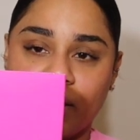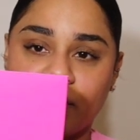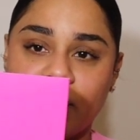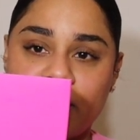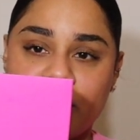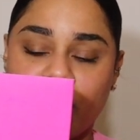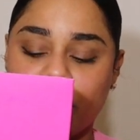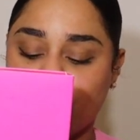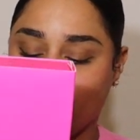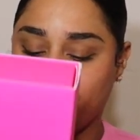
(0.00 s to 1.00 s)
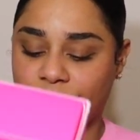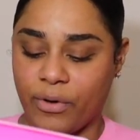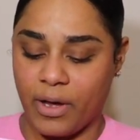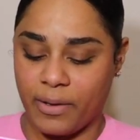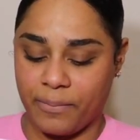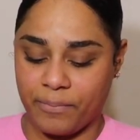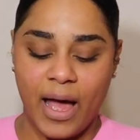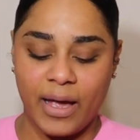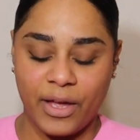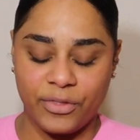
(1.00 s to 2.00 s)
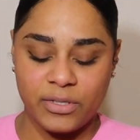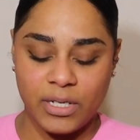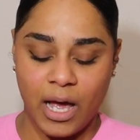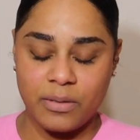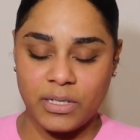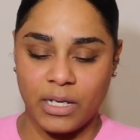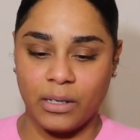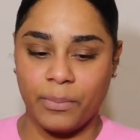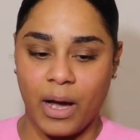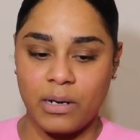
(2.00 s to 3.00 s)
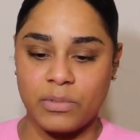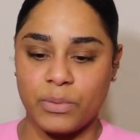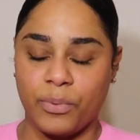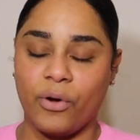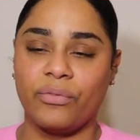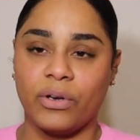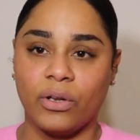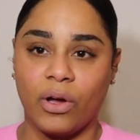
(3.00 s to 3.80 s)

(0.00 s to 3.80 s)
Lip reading: It says Skims on the front. I got the tops and the bottoms both in a